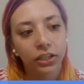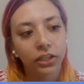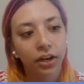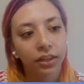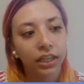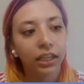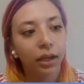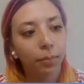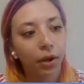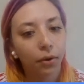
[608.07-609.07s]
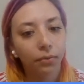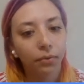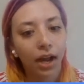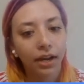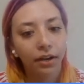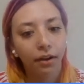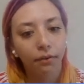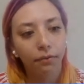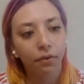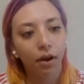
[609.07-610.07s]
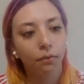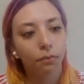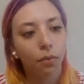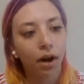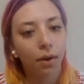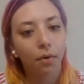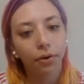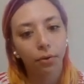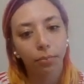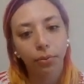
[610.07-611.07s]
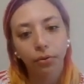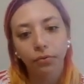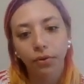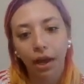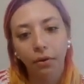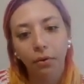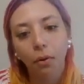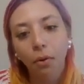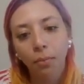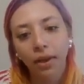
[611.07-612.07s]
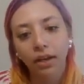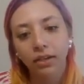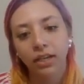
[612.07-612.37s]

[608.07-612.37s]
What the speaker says: and started thinking about kind of what I want to improve when I go home.